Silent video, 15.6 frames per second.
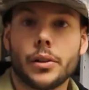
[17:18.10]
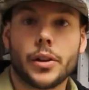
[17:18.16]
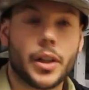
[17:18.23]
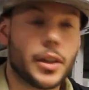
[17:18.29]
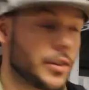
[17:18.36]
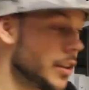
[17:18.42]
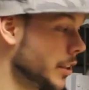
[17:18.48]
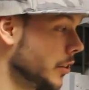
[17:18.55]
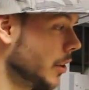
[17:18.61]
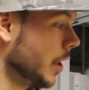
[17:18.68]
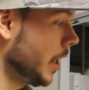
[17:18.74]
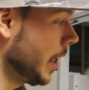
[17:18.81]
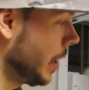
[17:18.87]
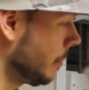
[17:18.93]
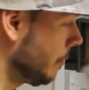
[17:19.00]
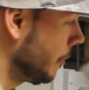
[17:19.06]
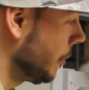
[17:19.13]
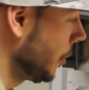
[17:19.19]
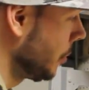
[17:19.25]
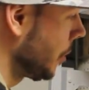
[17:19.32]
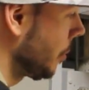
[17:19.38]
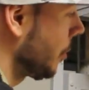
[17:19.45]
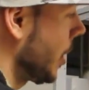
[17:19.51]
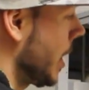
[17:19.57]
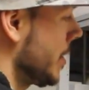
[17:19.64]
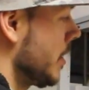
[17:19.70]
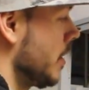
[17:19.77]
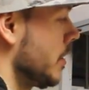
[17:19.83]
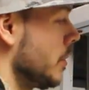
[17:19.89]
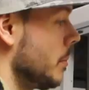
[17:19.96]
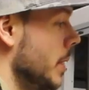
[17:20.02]
Okay, so I thought I had filmed the
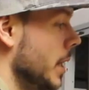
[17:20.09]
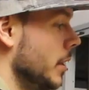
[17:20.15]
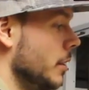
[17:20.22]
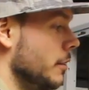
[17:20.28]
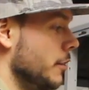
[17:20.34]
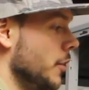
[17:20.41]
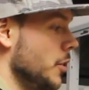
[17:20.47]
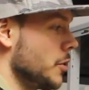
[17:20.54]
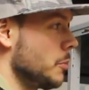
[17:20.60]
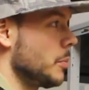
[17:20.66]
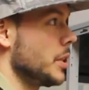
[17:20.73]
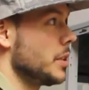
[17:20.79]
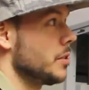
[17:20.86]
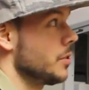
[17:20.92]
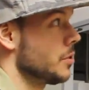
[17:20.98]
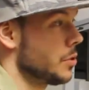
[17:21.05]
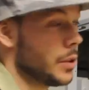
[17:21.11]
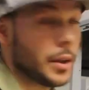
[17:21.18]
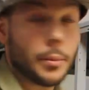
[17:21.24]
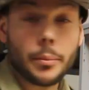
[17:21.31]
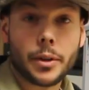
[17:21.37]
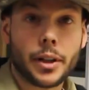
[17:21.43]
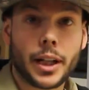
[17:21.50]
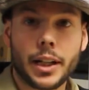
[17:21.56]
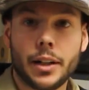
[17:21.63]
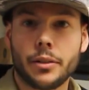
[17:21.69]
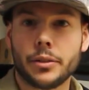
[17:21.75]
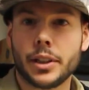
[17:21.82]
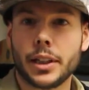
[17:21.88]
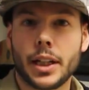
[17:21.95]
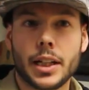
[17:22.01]
process of making the first piece of trim, but I
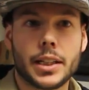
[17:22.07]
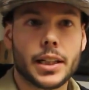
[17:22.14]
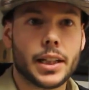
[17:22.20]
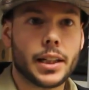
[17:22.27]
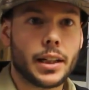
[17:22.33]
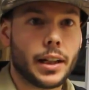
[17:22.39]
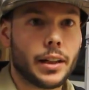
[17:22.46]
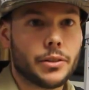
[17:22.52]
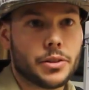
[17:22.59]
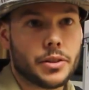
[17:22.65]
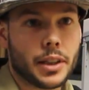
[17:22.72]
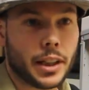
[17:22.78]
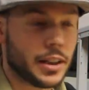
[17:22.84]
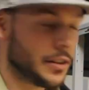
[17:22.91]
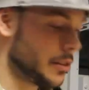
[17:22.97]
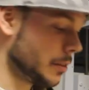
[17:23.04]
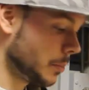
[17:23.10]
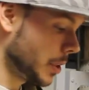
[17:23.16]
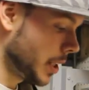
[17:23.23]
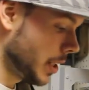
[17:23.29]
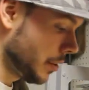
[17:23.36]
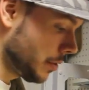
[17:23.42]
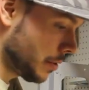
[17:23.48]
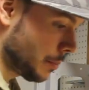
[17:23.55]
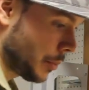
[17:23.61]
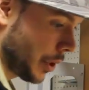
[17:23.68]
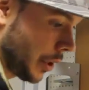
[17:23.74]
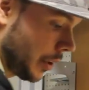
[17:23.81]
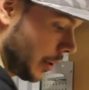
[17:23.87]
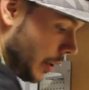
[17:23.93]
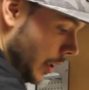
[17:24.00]
don't think I did. I was thinking of something else,
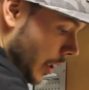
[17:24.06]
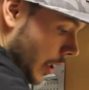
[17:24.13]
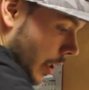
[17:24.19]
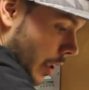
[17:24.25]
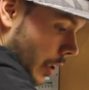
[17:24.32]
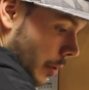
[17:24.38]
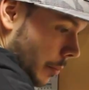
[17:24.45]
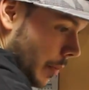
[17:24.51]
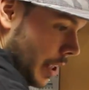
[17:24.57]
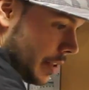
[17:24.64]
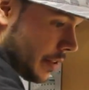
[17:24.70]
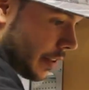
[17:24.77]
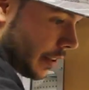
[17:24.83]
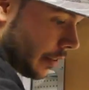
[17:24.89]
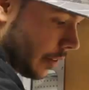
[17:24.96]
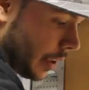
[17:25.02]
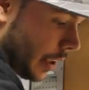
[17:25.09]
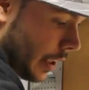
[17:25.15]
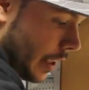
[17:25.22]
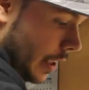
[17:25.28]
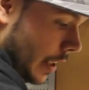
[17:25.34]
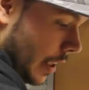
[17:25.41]
but basically